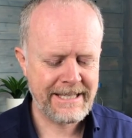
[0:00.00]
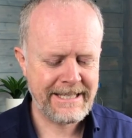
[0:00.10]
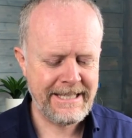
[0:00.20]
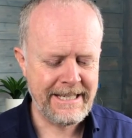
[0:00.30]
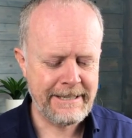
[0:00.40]

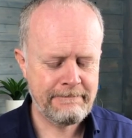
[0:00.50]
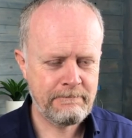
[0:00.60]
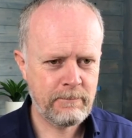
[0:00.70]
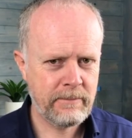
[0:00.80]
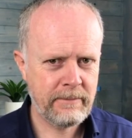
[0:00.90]
Yeah,
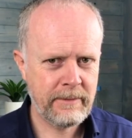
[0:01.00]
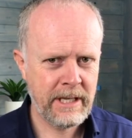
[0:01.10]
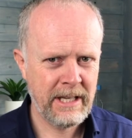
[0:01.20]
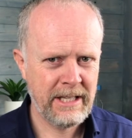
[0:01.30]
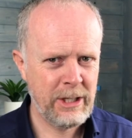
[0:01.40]

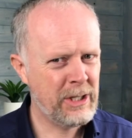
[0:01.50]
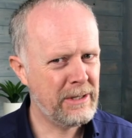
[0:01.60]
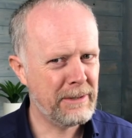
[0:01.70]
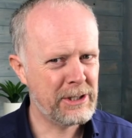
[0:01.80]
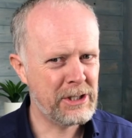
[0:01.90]
you can
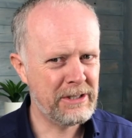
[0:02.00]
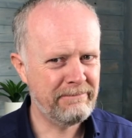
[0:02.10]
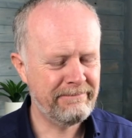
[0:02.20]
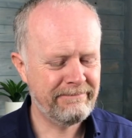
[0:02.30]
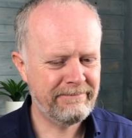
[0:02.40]

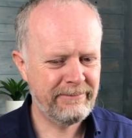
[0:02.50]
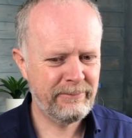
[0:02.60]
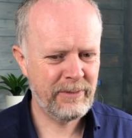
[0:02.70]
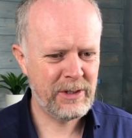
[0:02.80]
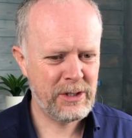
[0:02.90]
imagine
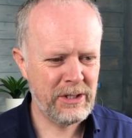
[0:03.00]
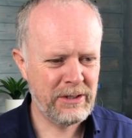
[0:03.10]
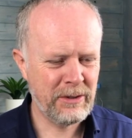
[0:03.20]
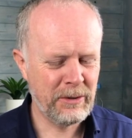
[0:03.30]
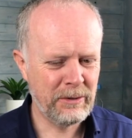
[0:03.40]
she
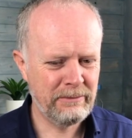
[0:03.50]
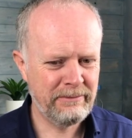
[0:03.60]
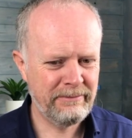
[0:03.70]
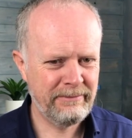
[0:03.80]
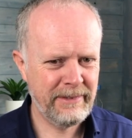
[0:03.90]
thought,
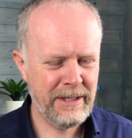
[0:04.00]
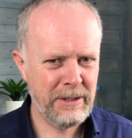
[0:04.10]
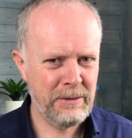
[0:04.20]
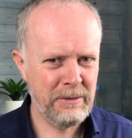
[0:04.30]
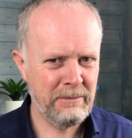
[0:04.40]

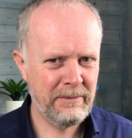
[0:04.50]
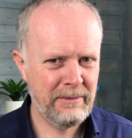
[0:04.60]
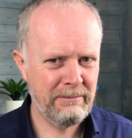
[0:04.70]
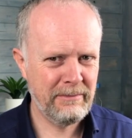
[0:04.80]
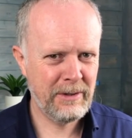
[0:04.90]
you
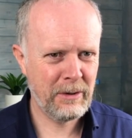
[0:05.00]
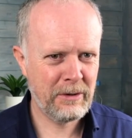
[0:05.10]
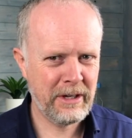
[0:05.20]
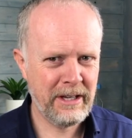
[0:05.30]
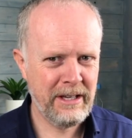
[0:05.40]

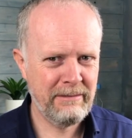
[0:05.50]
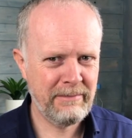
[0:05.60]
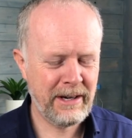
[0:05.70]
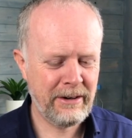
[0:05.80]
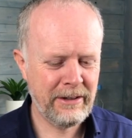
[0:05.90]
cocky,
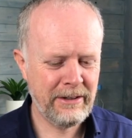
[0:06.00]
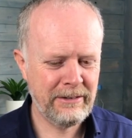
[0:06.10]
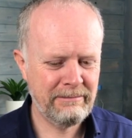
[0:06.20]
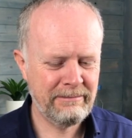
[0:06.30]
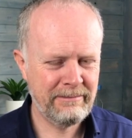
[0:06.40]

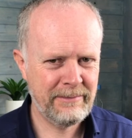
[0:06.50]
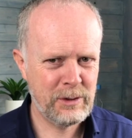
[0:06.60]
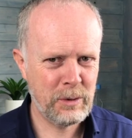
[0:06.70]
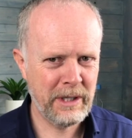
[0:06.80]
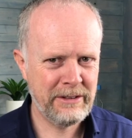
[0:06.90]
arrogant
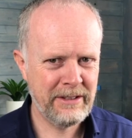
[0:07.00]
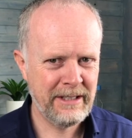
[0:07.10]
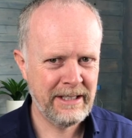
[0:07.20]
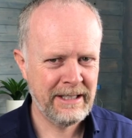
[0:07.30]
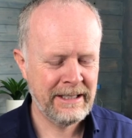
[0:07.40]
twit.
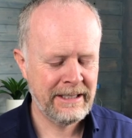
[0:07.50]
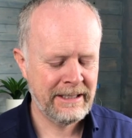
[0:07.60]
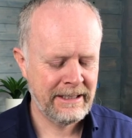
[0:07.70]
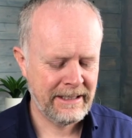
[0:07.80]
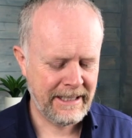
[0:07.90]

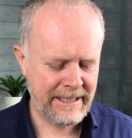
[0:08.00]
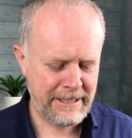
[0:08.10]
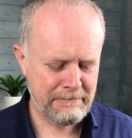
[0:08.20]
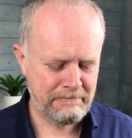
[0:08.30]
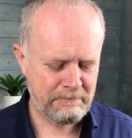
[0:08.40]

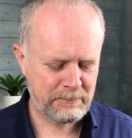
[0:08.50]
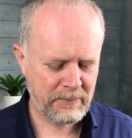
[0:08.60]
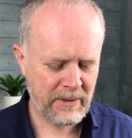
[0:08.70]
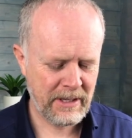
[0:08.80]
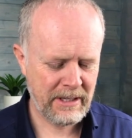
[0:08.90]

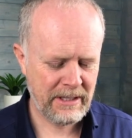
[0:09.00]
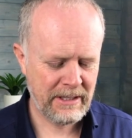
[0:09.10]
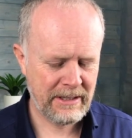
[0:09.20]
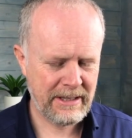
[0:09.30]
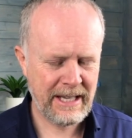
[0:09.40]

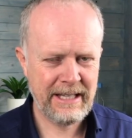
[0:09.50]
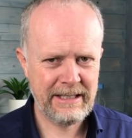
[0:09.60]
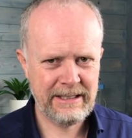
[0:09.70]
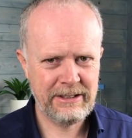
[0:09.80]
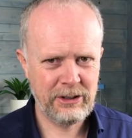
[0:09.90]
That
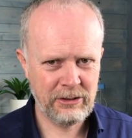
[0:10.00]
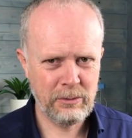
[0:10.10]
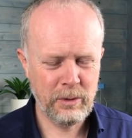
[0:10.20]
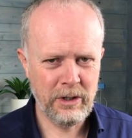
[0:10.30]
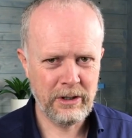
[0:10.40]

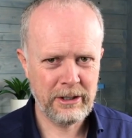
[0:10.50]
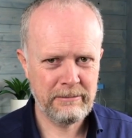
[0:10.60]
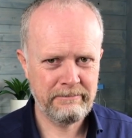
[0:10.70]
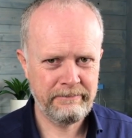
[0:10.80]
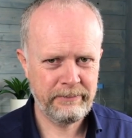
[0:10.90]
doesn't work.
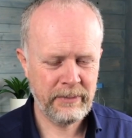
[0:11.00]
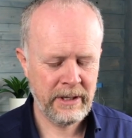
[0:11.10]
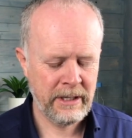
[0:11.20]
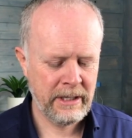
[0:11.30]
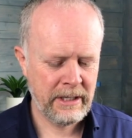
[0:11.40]

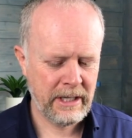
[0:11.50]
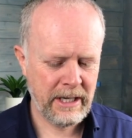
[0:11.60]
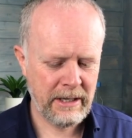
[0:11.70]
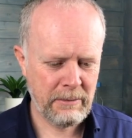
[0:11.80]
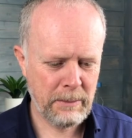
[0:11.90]

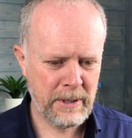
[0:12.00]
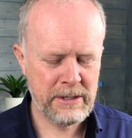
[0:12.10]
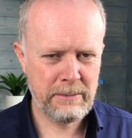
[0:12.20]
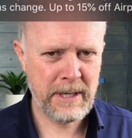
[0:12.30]
A piece of